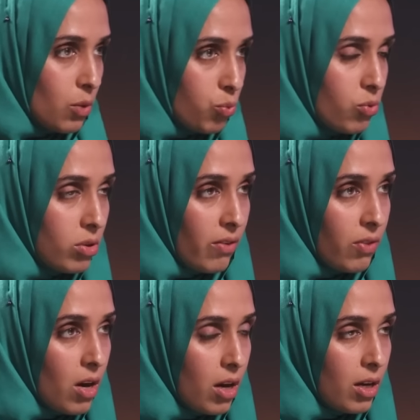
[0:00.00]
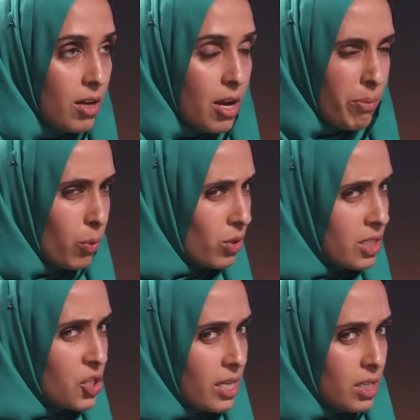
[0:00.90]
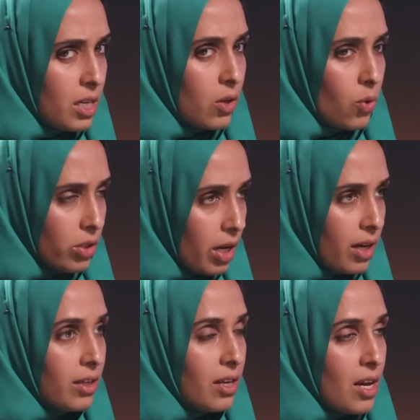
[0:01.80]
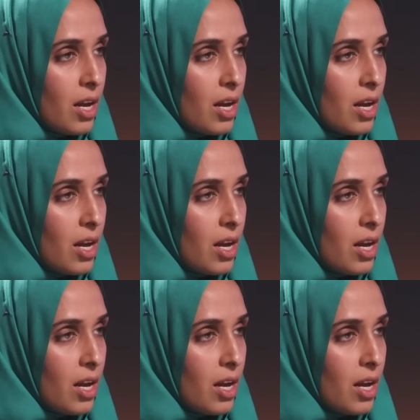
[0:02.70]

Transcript: the rule of law, but we're suggesting hold on,